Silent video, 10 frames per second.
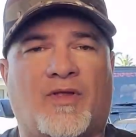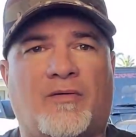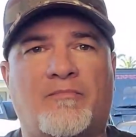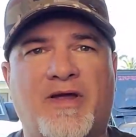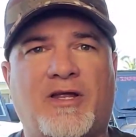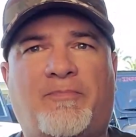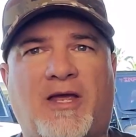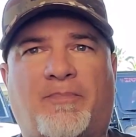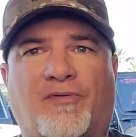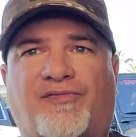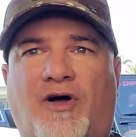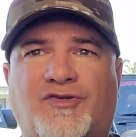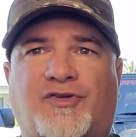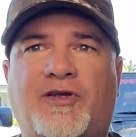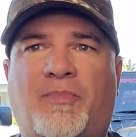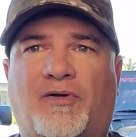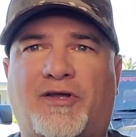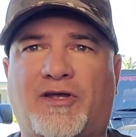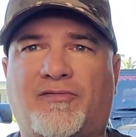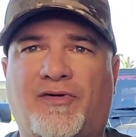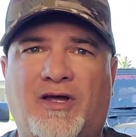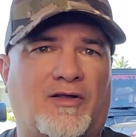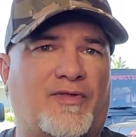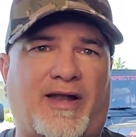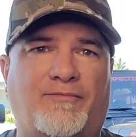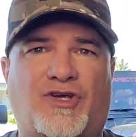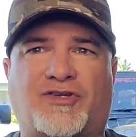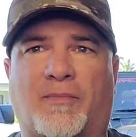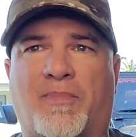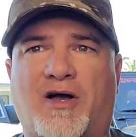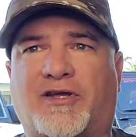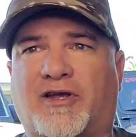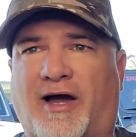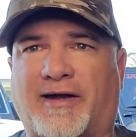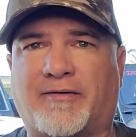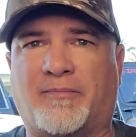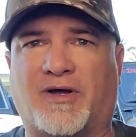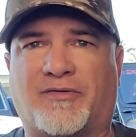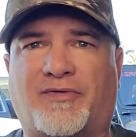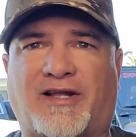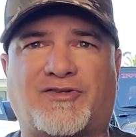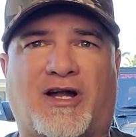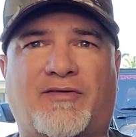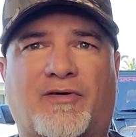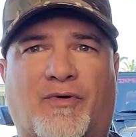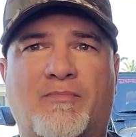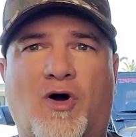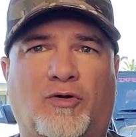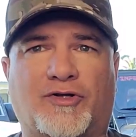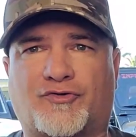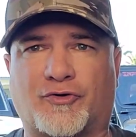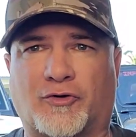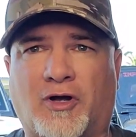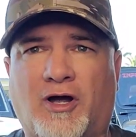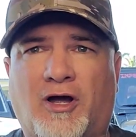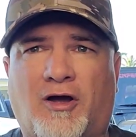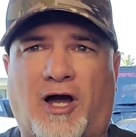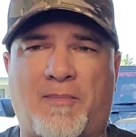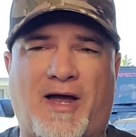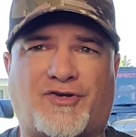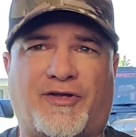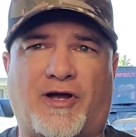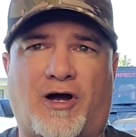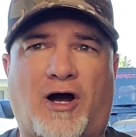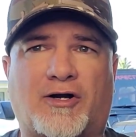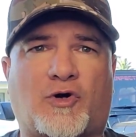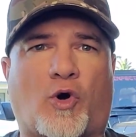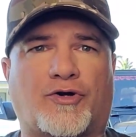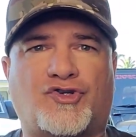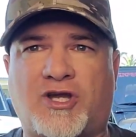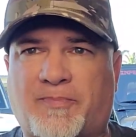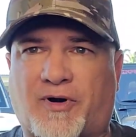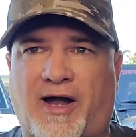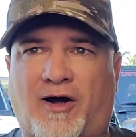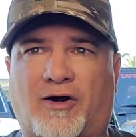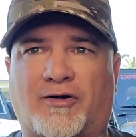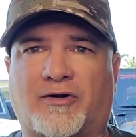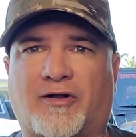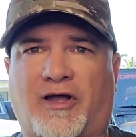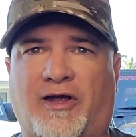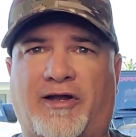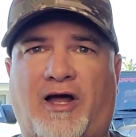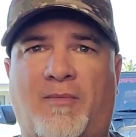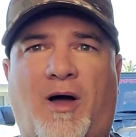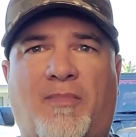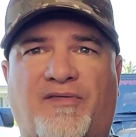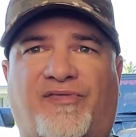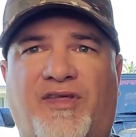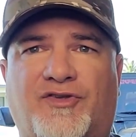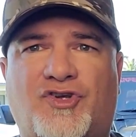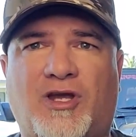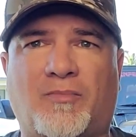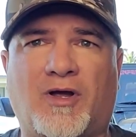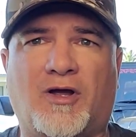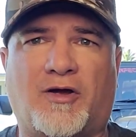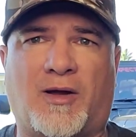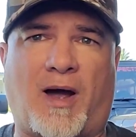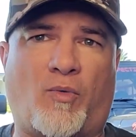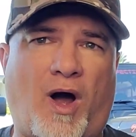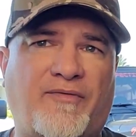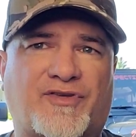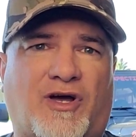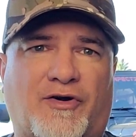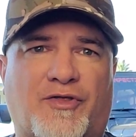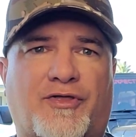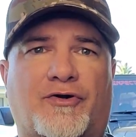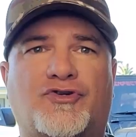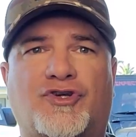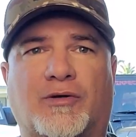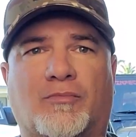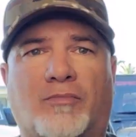Many people falsely believe that I'm just a buggy guy, but that's not even remotely true. I'm actually a hardcore Jeeper at heart, and I'm on my 5th Jeep, and my wife is on her 3rd Jeep.